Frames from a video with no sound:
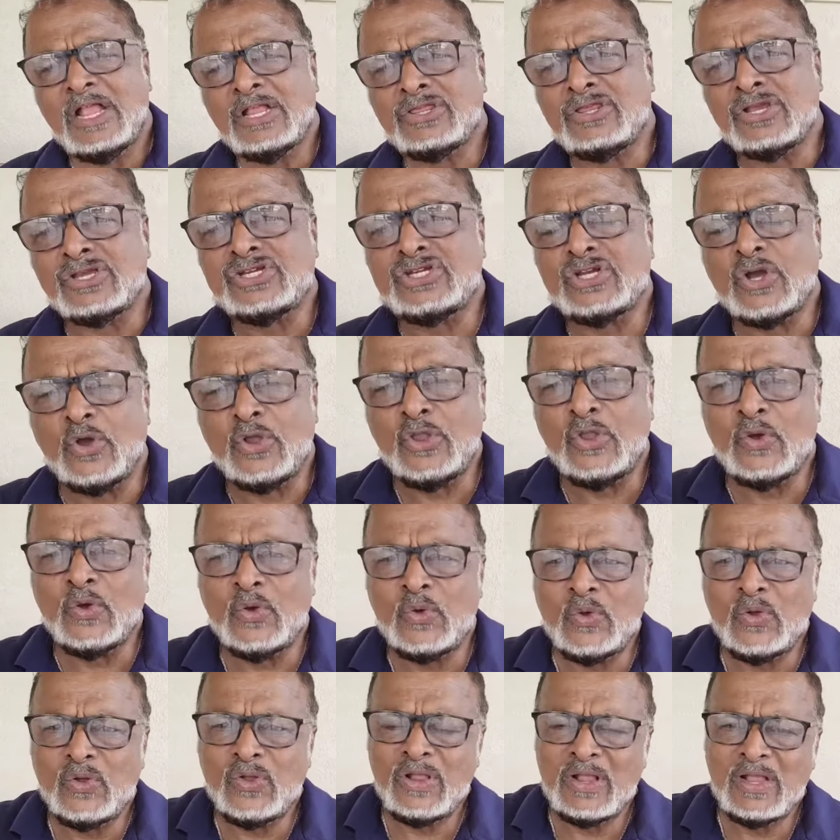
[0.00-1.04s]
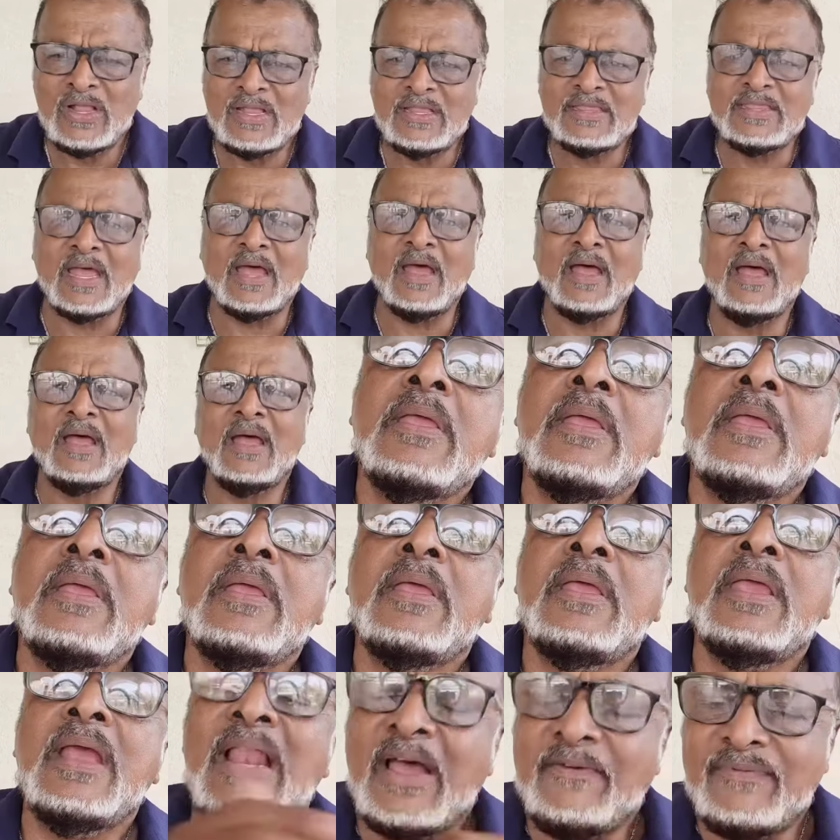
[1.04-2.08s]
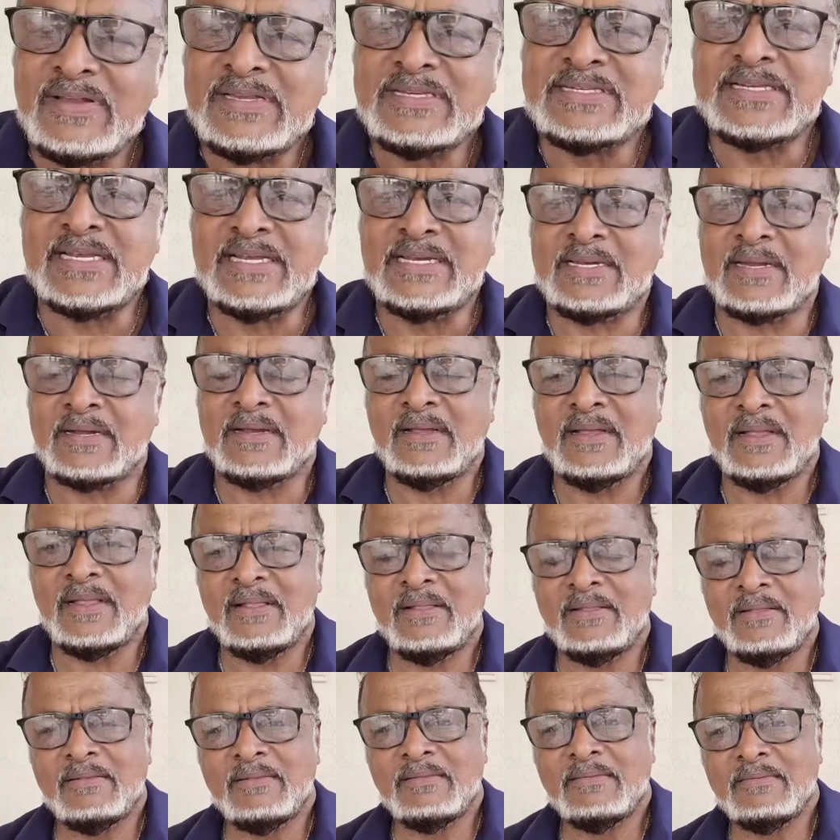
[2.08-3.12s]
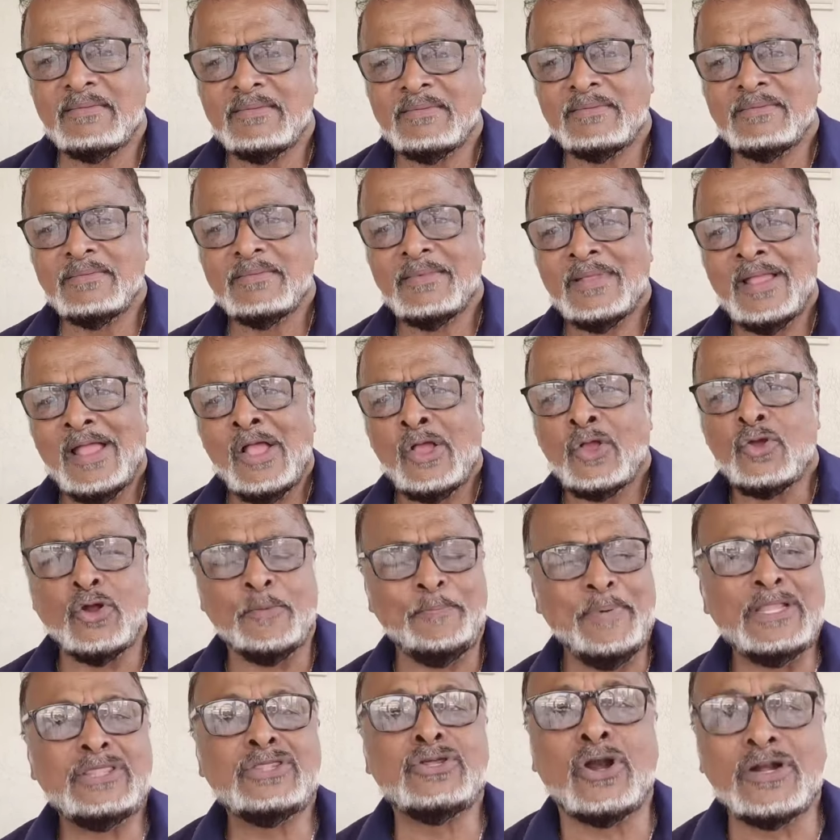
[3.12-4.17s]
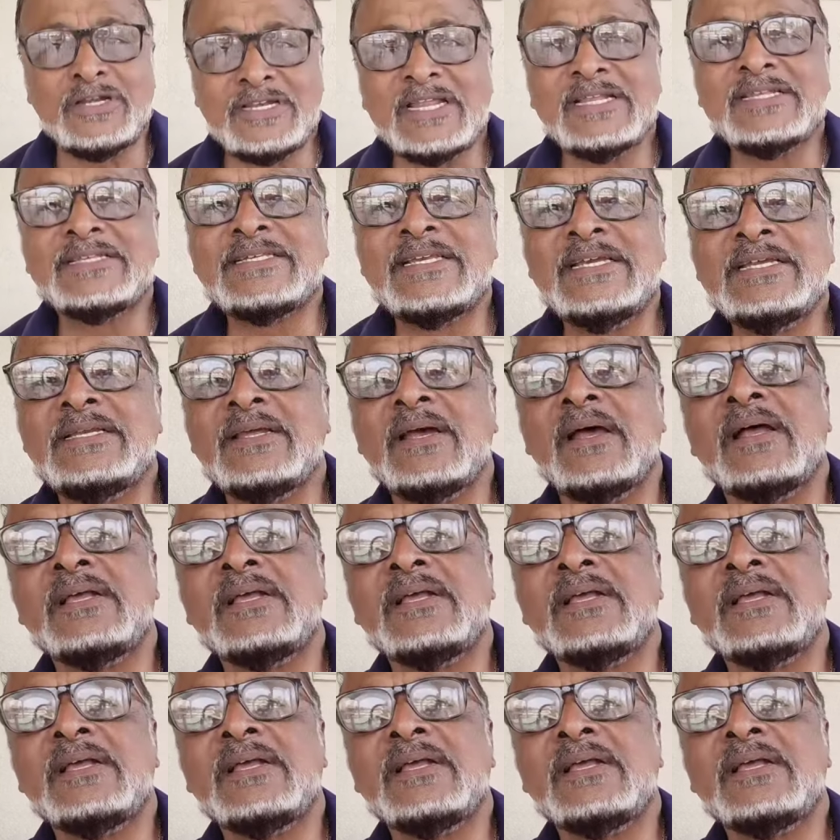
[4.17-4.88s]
to show you the 11-seater. Could be 13-seater